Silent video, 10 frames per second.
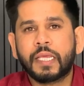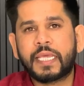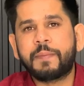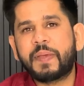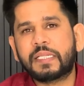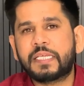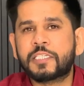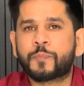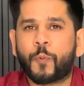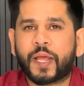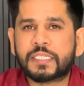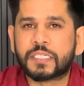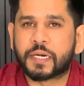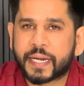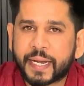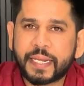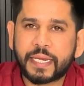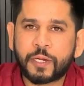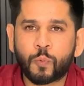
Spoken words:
Keeping these points ready